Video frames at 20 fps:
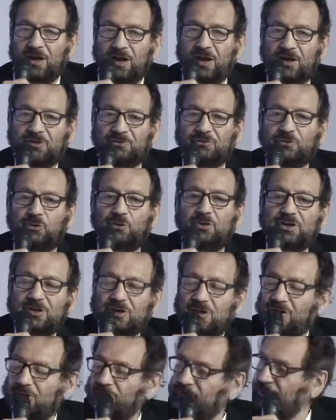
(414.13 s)
as
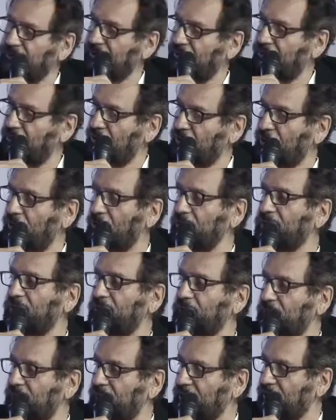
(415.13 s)
storytellers or
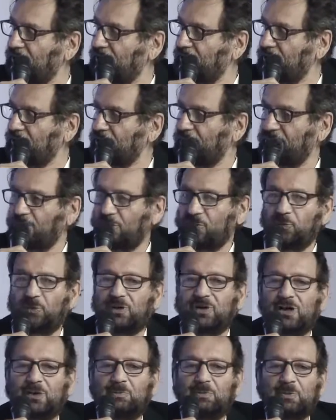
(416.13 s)
content makers, we
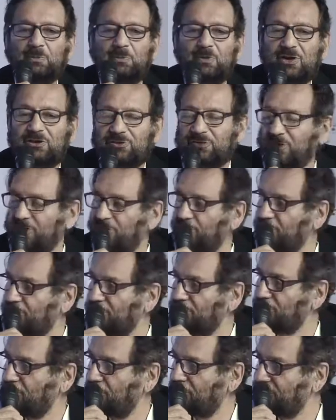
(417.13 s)
keep embracing new
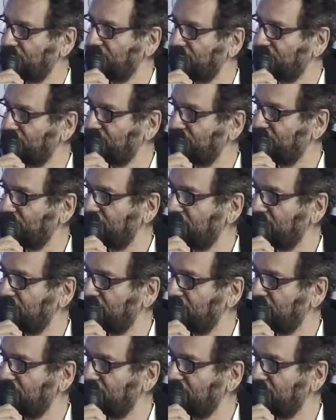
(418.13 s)
technologies.